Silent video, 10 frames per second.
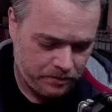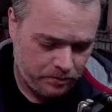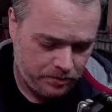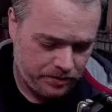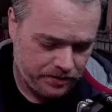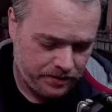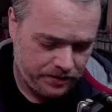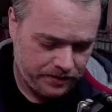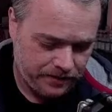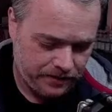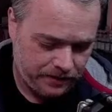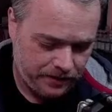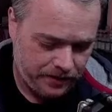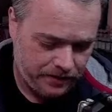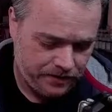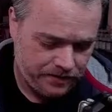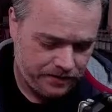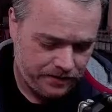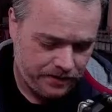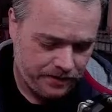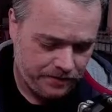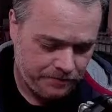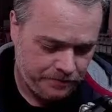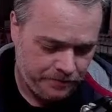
we're just going to kind of lay this in here.